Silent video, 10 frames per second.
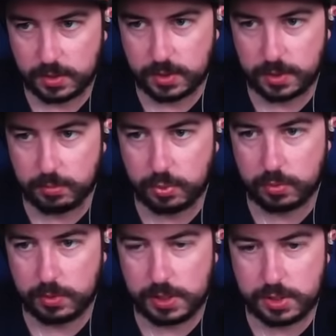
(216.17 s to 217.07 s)
I'm
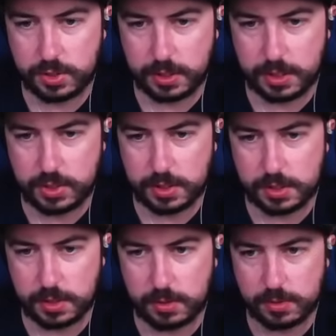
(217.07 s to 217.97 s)
pretty sure kitchen is the
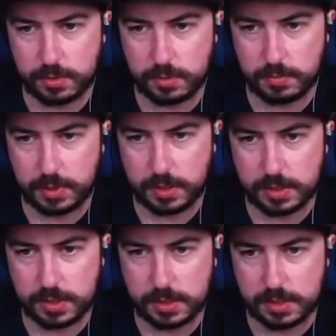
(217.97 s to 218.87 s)
ghost room, unless
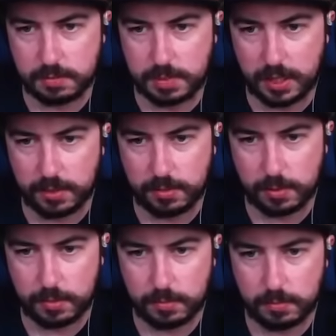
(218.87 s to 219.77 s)
it is the
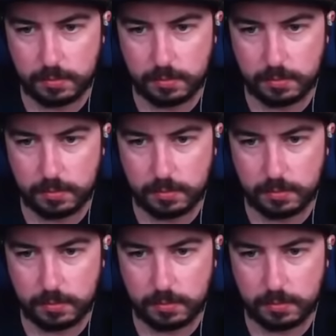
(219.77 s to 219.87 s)
bathroom.